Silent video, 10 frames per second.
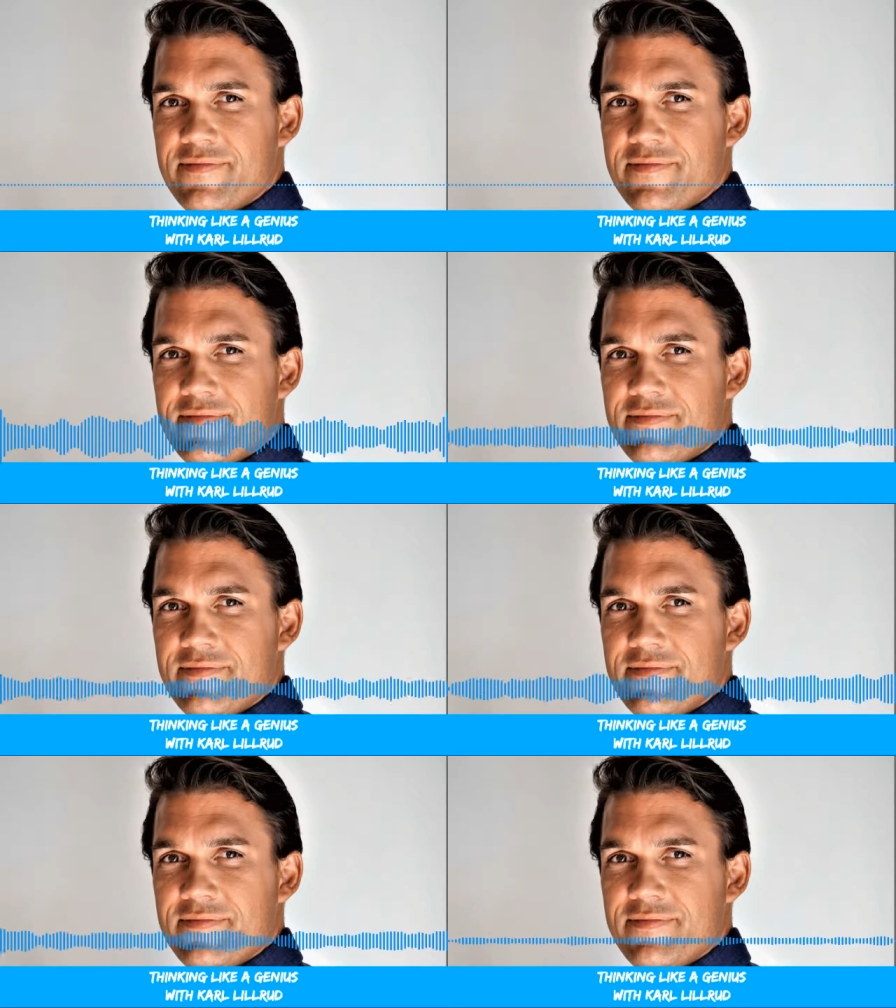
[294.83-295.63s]

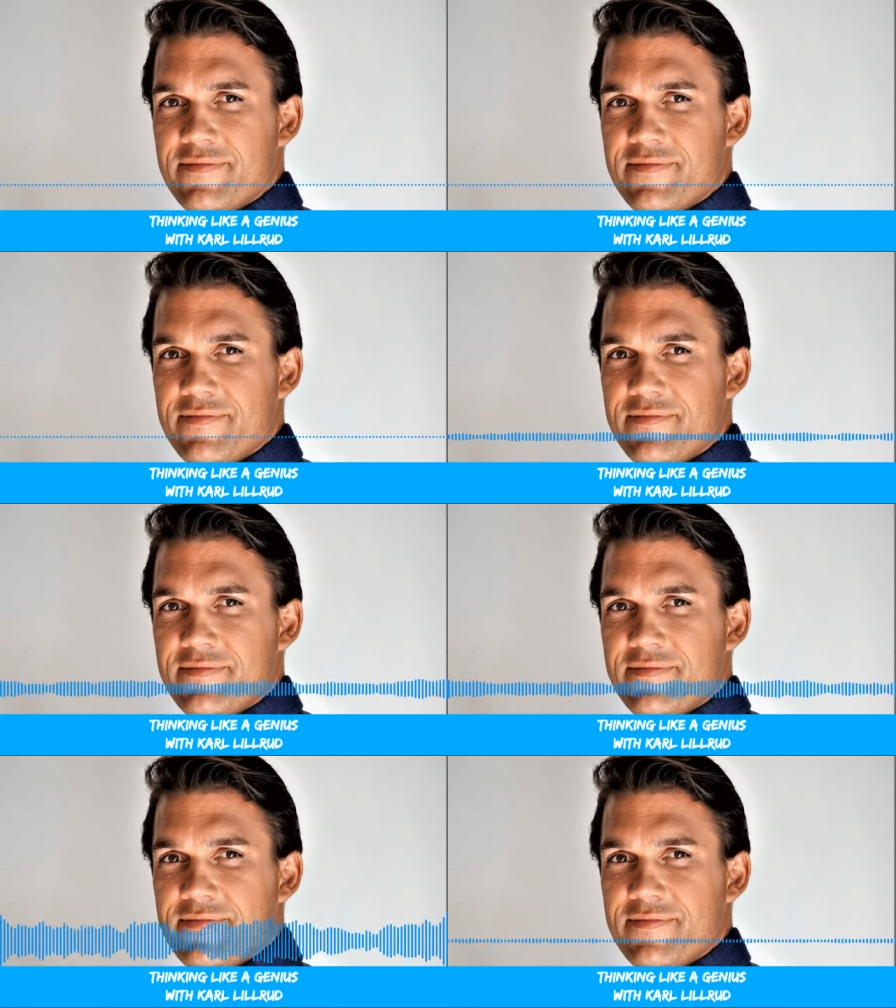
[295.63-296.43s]
um,
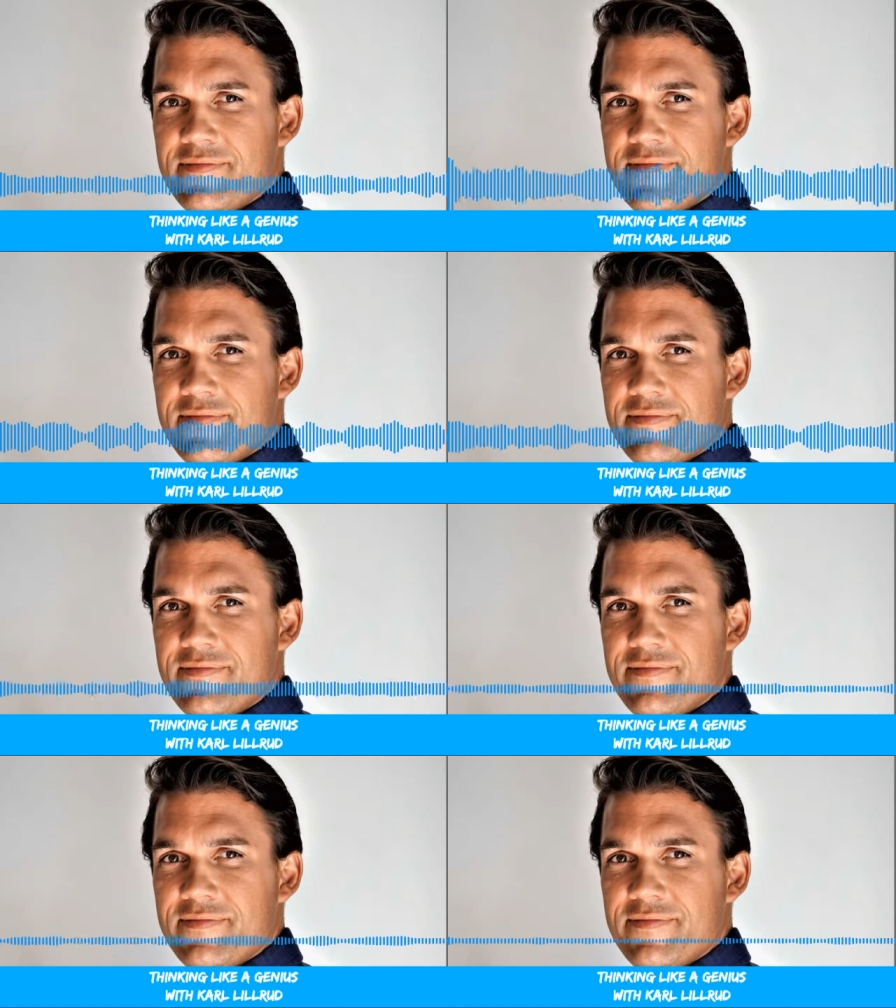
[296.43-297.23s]
and secondly
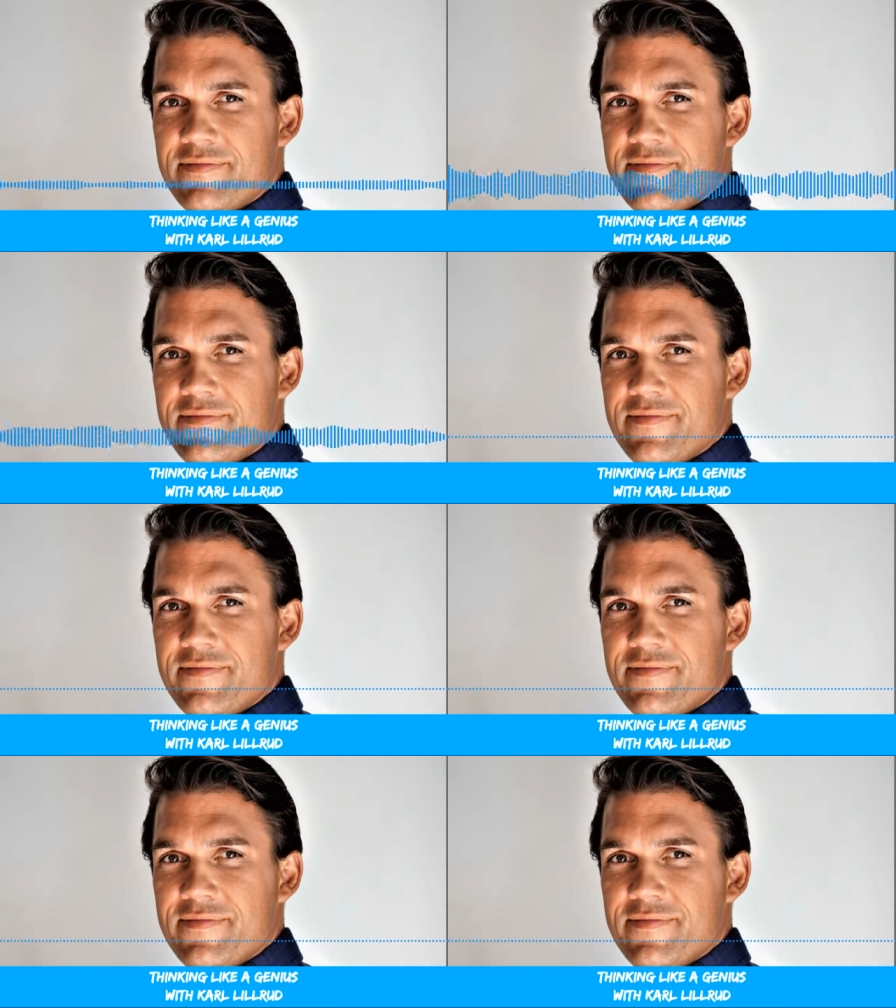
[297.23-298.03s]
is actually
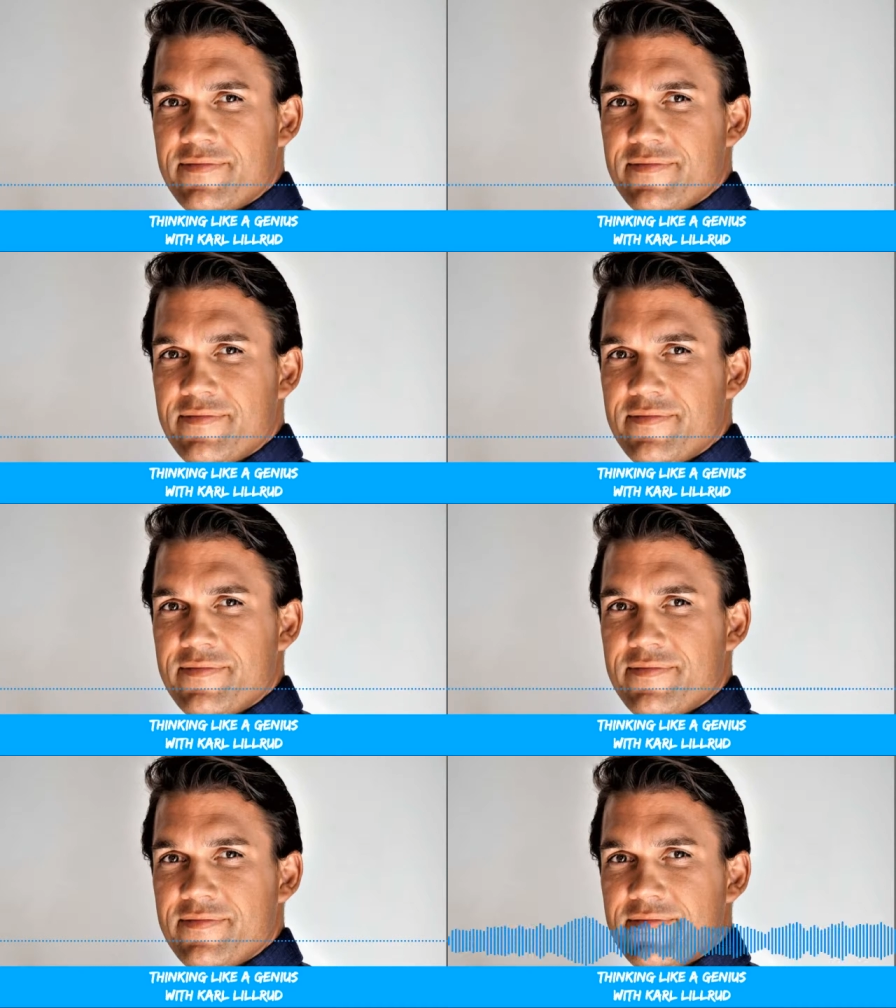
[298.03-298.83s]

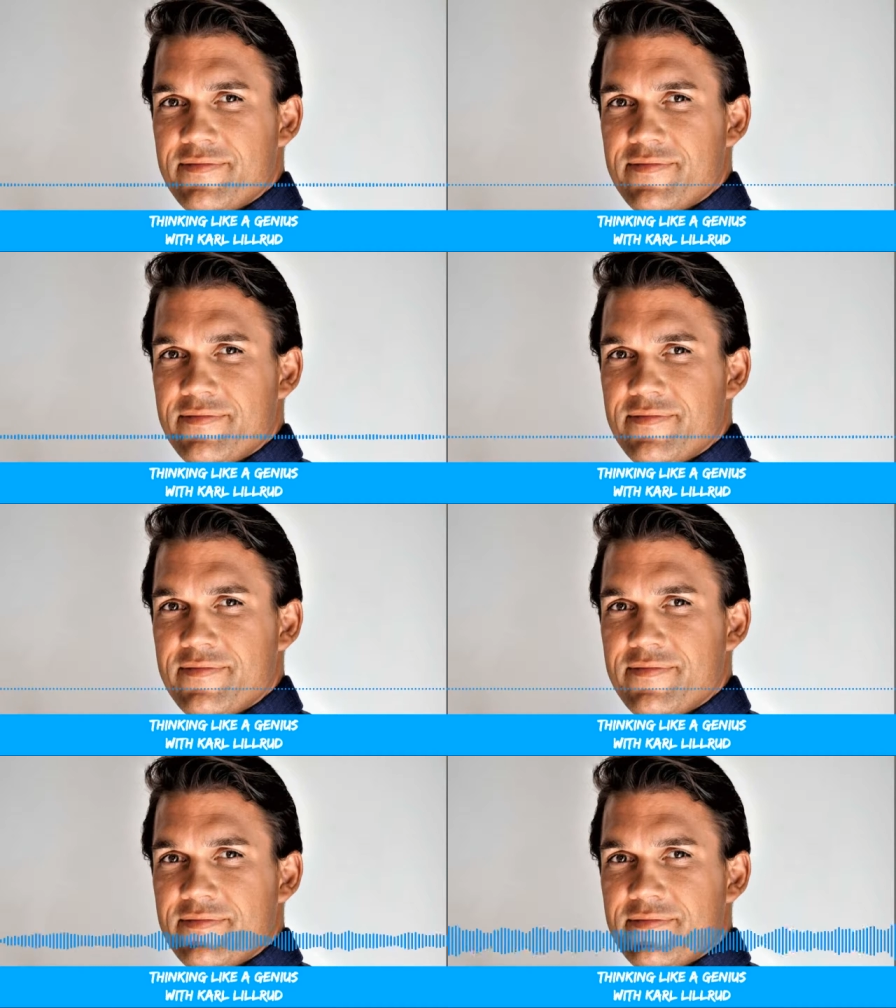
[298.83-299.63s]
that
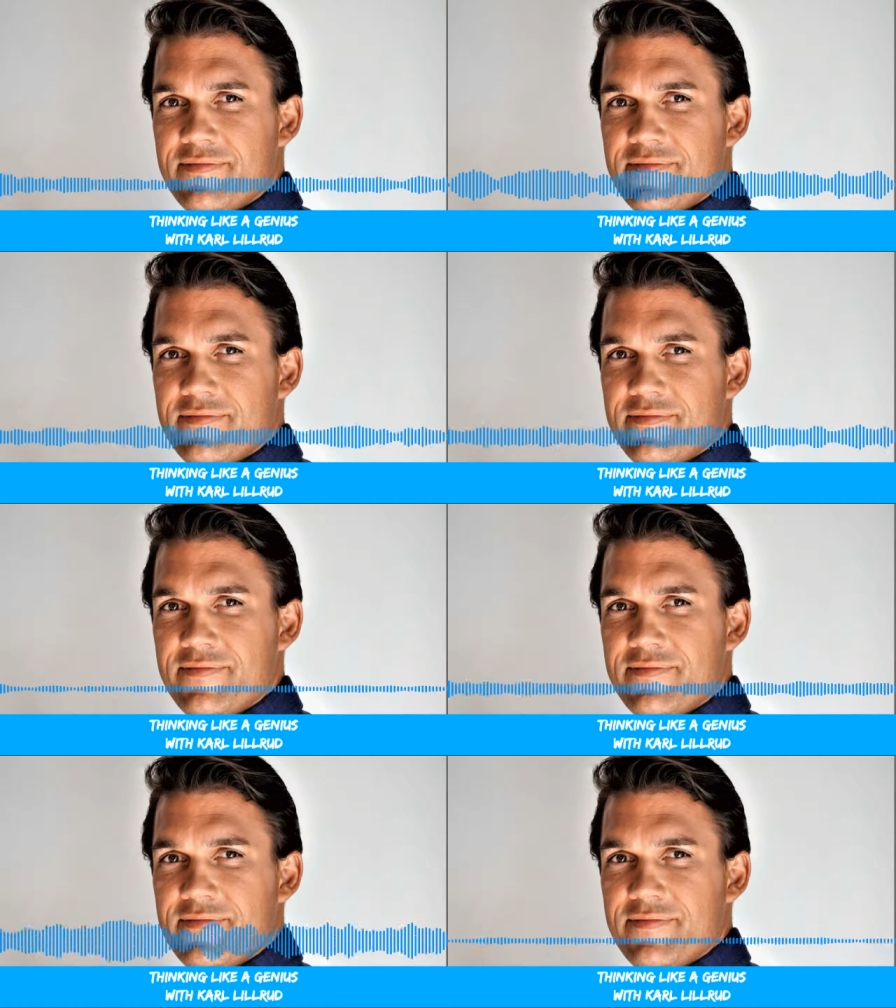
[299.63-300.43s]
I think you
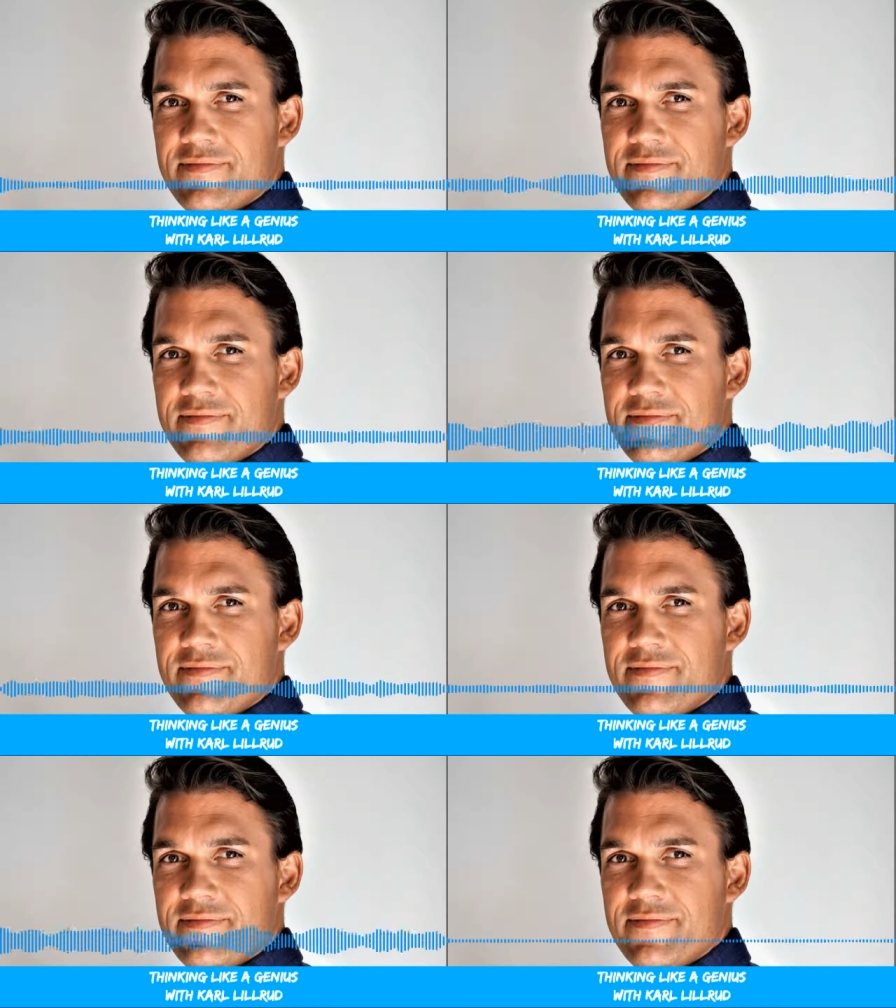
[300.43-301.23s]
mentioned it in
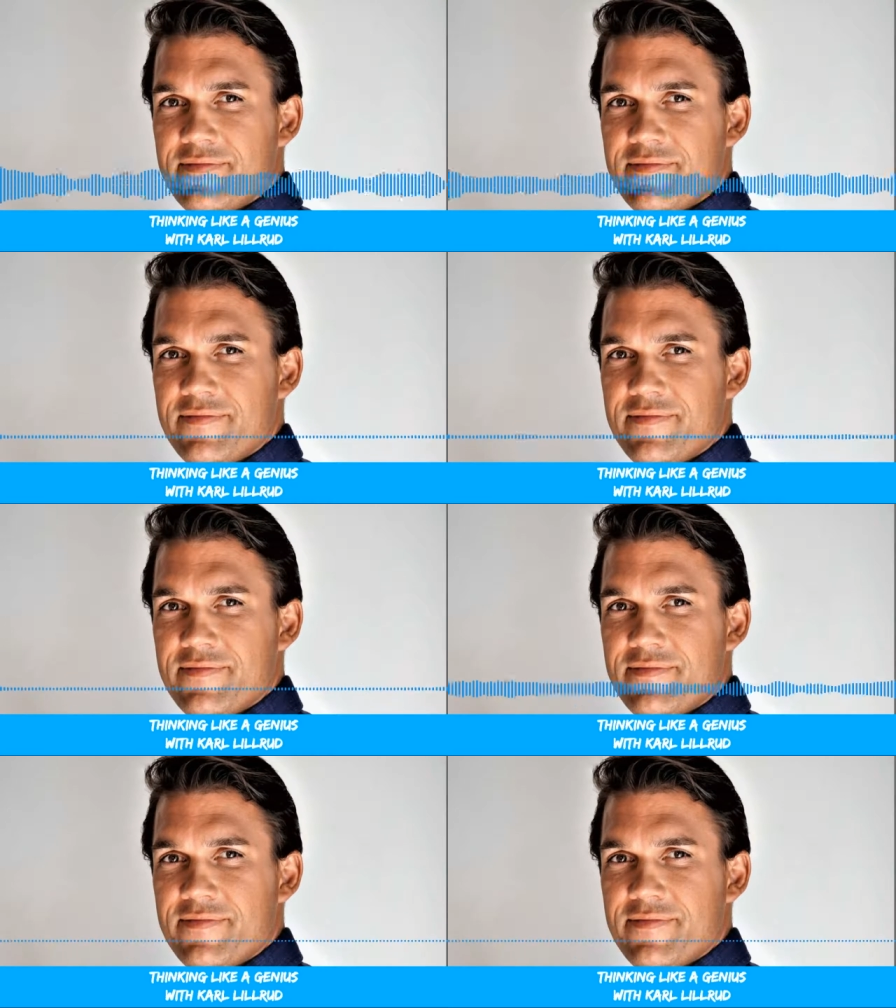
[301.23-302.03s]
your TED talk, which
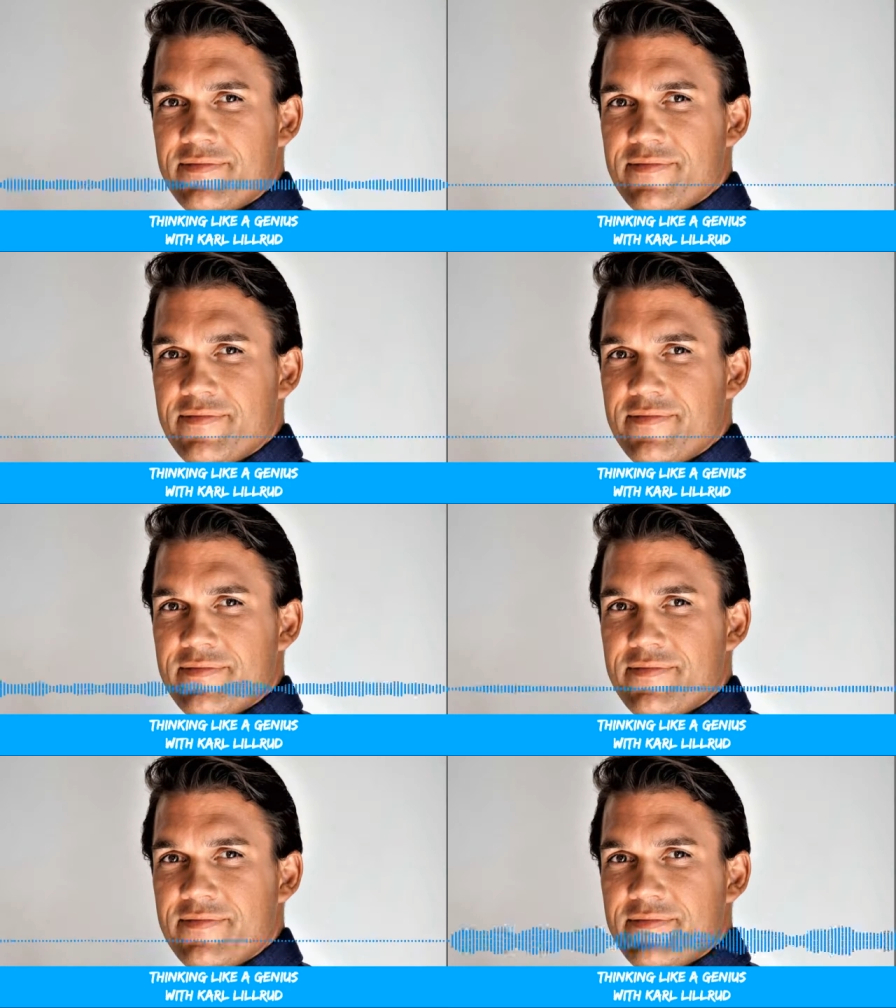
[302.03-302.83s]
we'll mm,
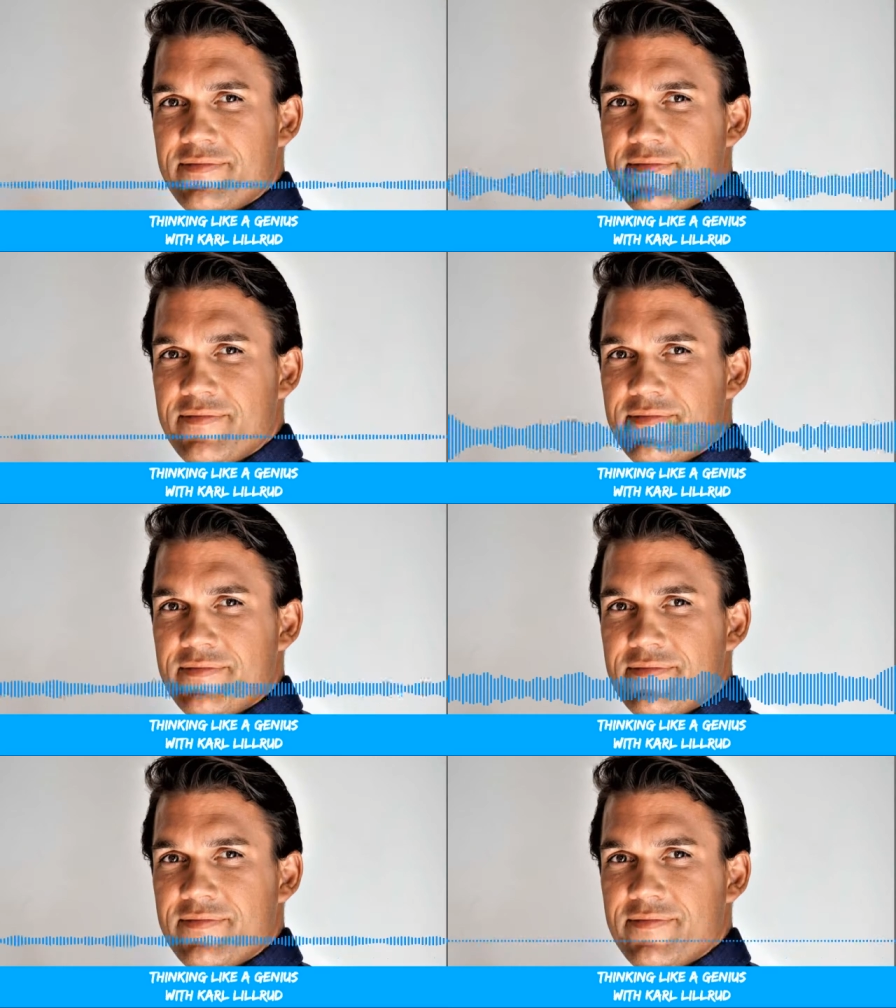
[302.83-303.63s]
talk about later,
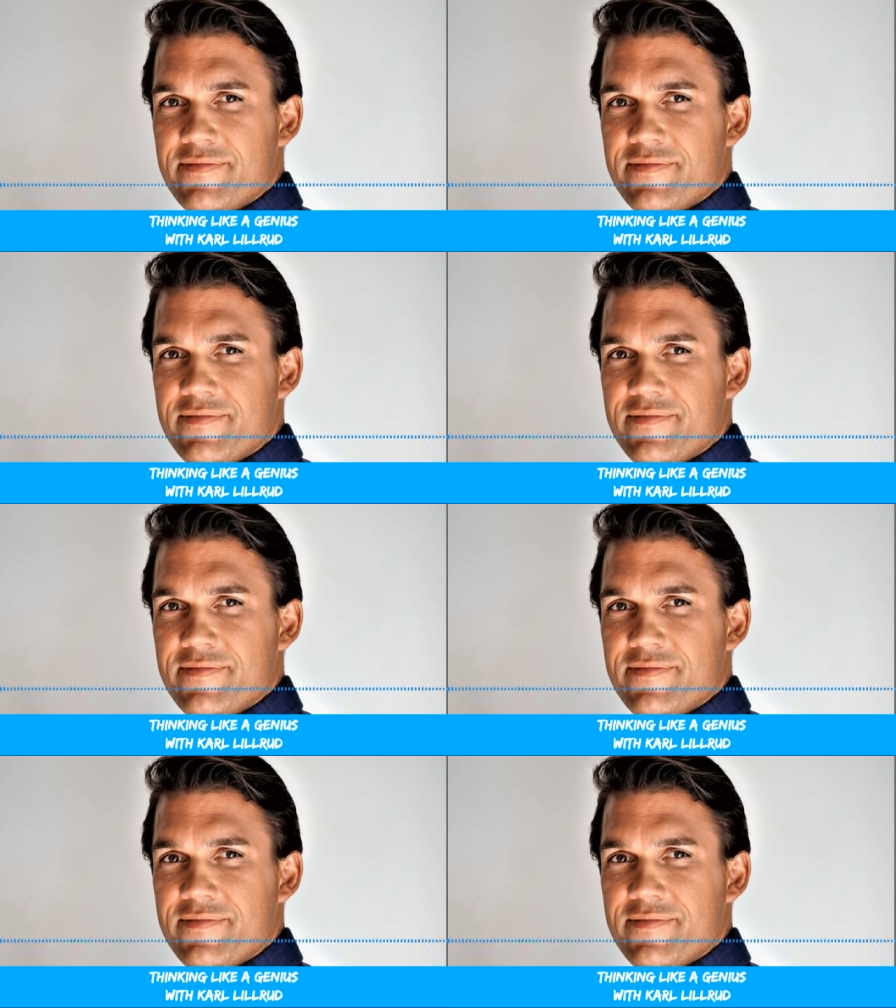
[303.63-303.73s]
is that